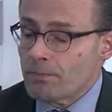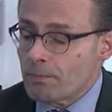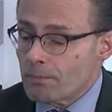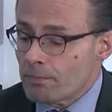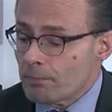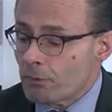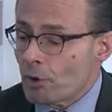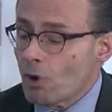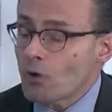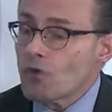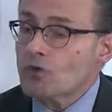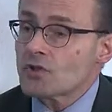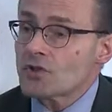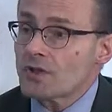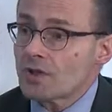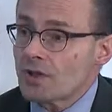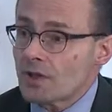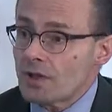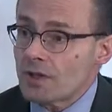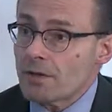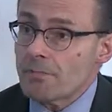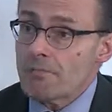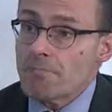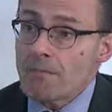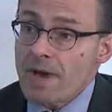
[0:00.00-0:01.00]

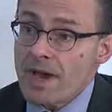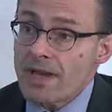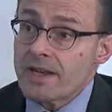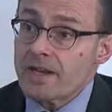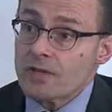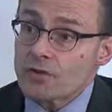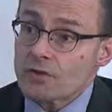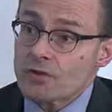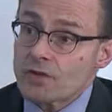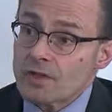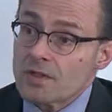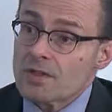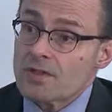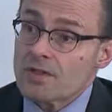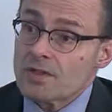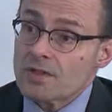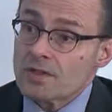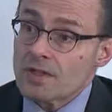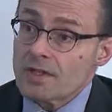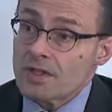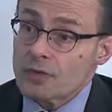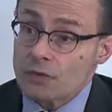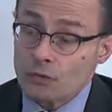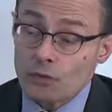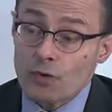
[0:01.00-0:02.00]
constantly manage
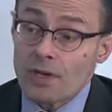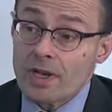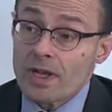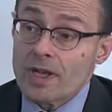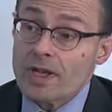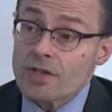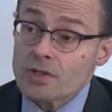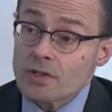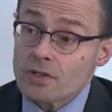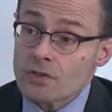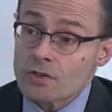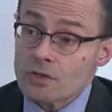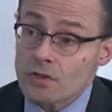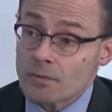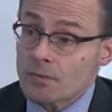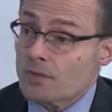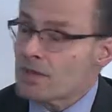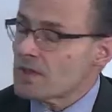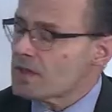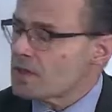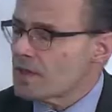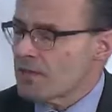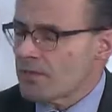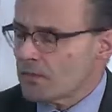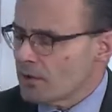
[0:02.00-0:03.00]
this relationship,
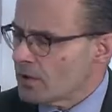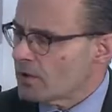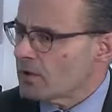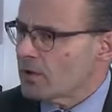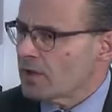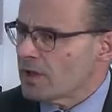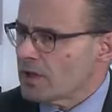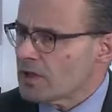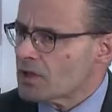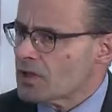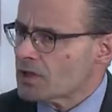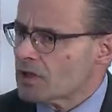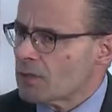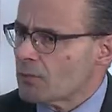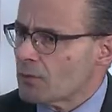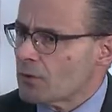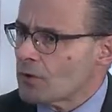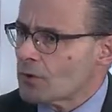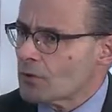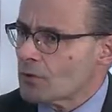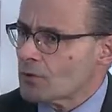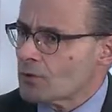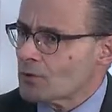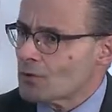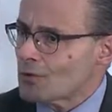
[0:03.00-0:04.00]
this different relationship with
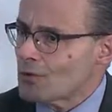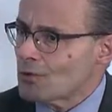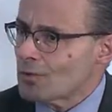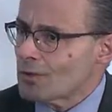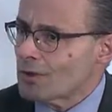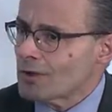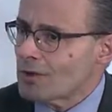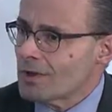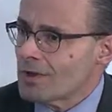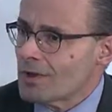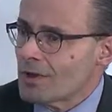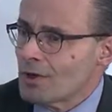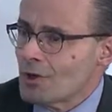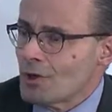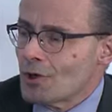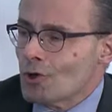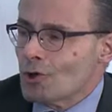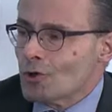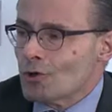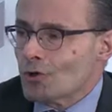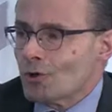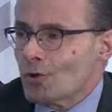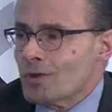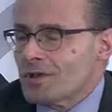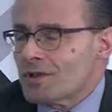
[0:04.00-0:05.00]
the consumer.
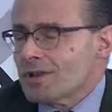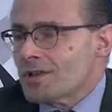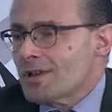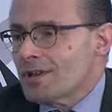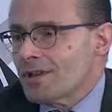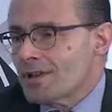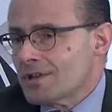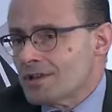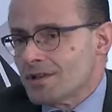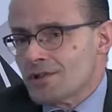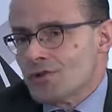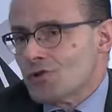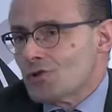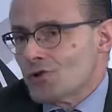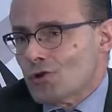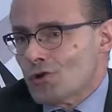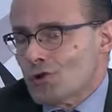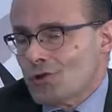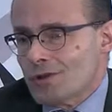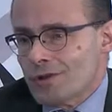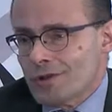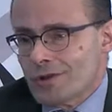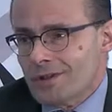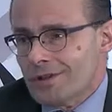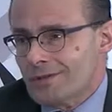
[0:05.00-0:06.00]
So it's a
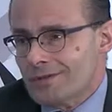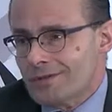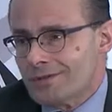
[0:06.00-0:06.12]
journey.